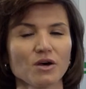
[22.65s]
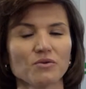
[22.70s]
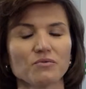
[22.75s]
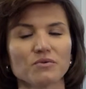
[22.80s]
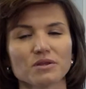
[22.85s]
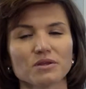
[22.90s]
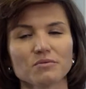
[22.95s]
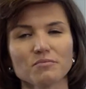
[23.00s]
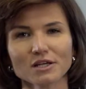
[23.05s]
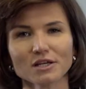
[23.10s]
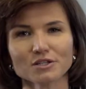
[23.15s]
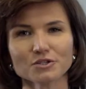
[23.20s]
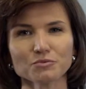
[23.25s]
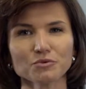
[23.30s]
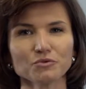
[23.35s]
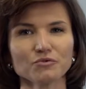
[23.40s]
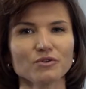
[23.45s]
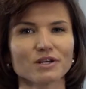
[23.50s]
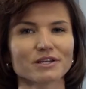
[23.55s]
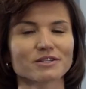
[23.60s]
with
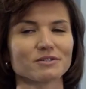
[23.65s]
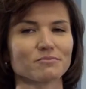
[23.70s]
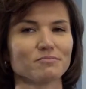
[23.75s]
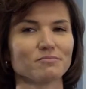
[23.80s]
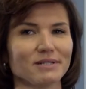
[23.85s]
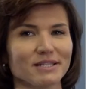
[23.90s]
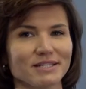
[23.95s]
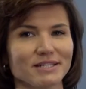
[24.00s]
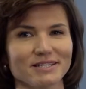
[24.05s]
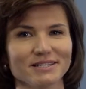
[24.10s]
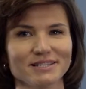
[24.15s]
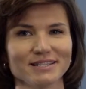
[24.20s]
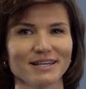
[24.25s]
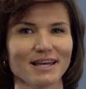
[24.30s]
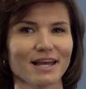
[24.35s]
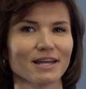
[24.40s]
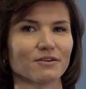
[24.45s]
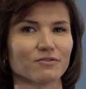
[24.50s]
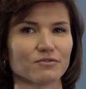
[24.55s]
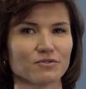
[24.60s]
maximum flexibility
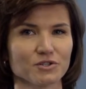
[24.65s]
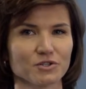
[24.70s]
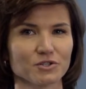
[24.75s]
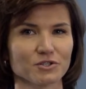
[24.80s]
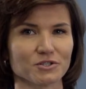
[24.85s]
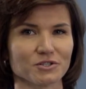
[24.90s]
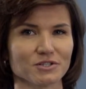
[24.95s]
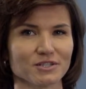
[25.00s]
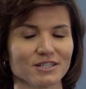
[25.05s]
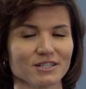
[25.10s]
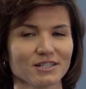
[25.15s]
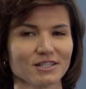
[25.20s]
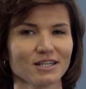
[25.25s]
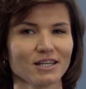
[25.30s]
and efficiency.